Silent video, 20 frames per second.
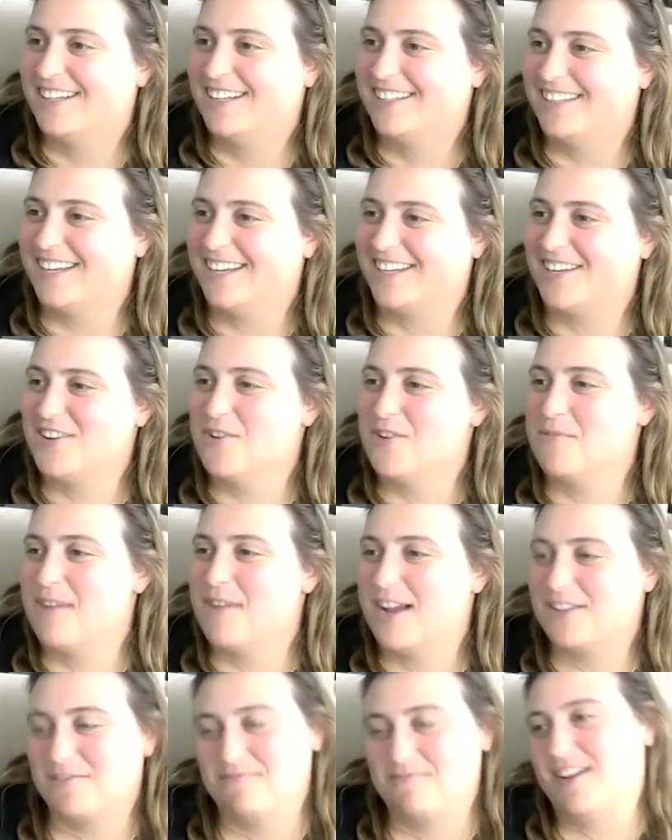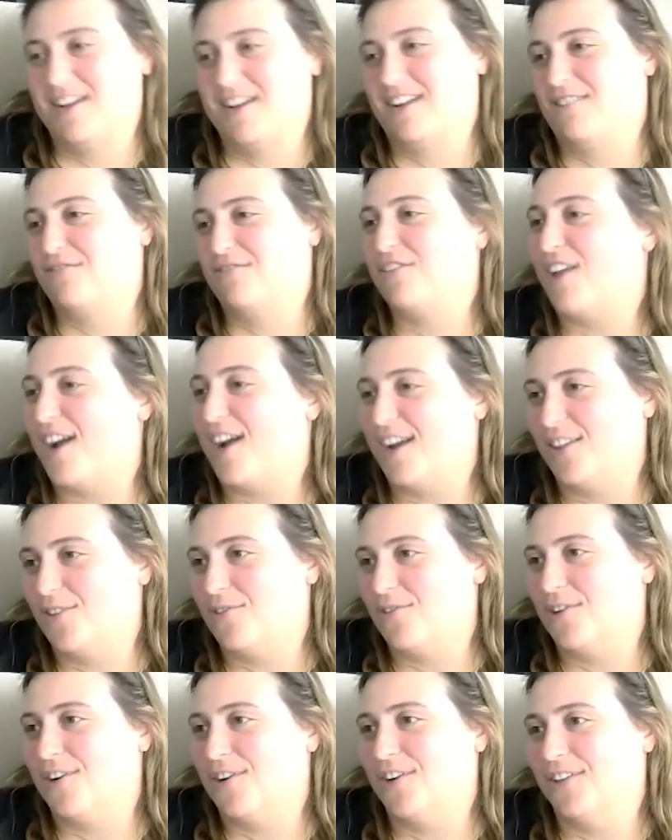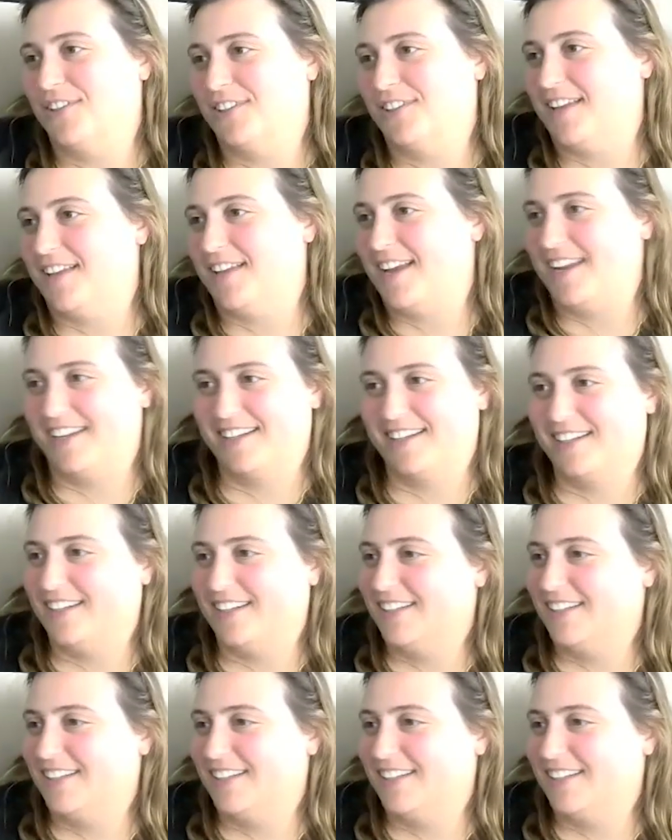Like, can you imagine being a fly on the wall and like